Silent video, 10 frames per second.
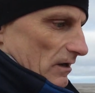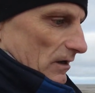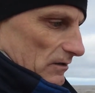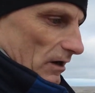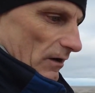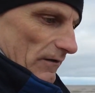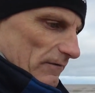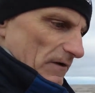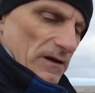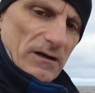So
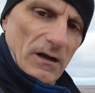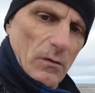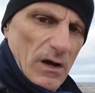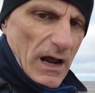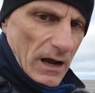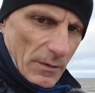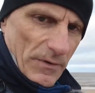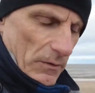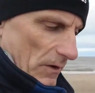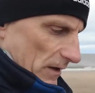if I can dig one out, I'll
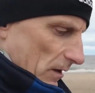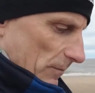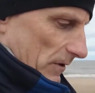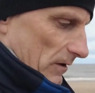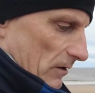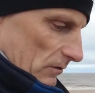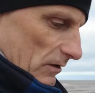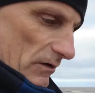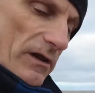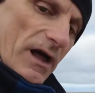put one up.
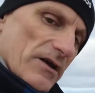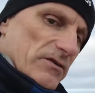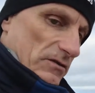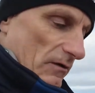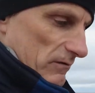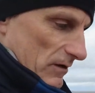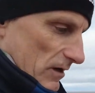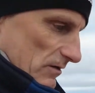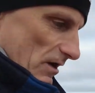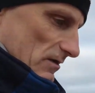You realise it's obviously
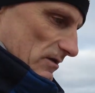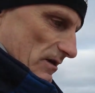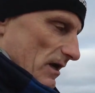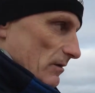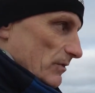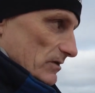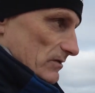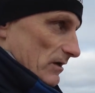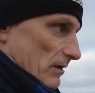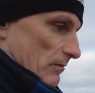not taken today, but
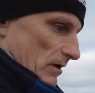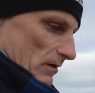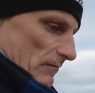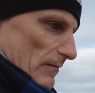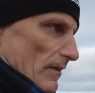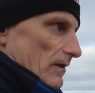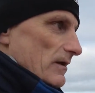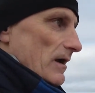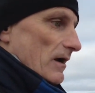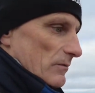
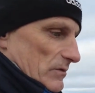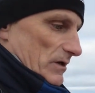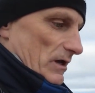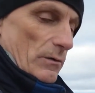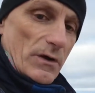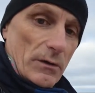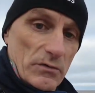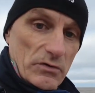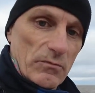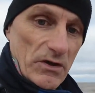yeah, it was
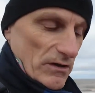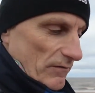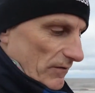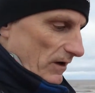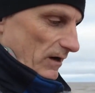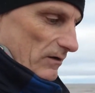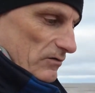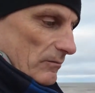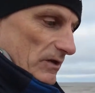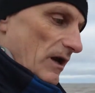something different, and
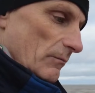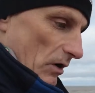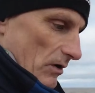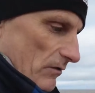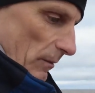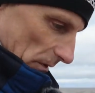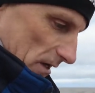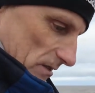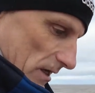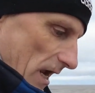something I'm going to
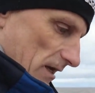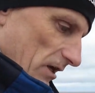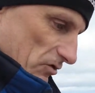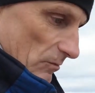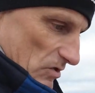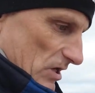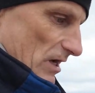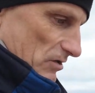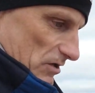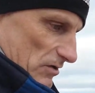repeat again at some
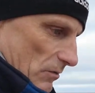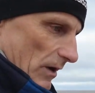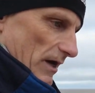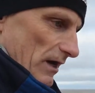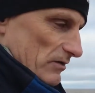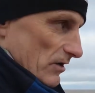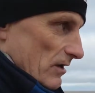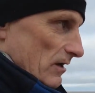stage because it's quite nice.